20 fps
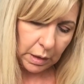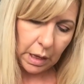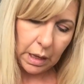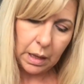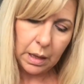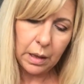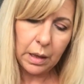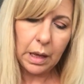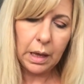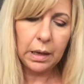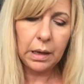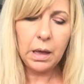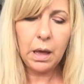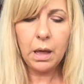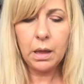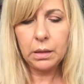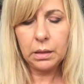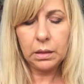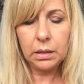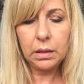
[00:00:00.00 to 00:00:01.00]
uh, I
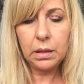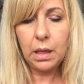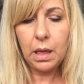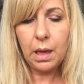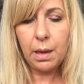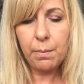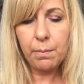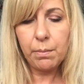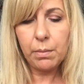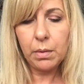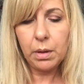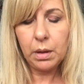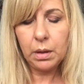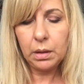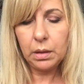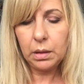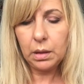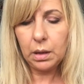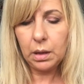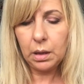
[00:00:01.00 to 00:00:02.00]
got them
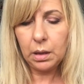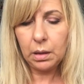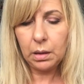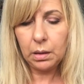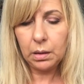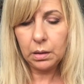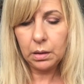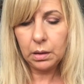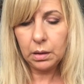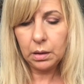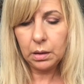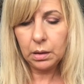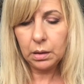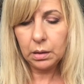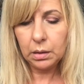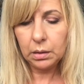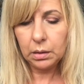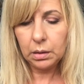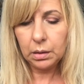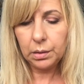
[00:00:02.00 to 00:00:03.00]
the
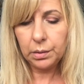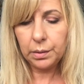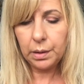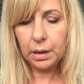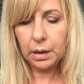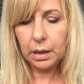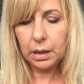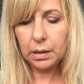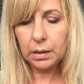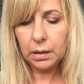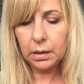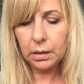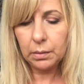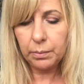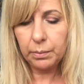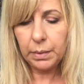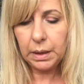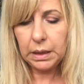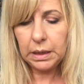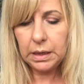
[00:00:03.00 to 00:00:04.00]
uh,
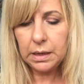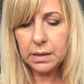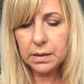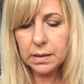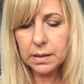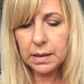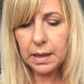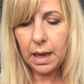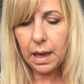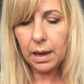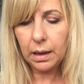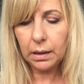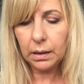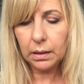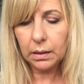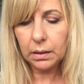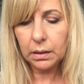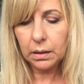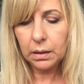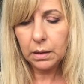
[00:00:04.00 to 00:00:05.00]
mini
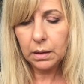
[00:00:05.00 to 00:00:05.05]
stack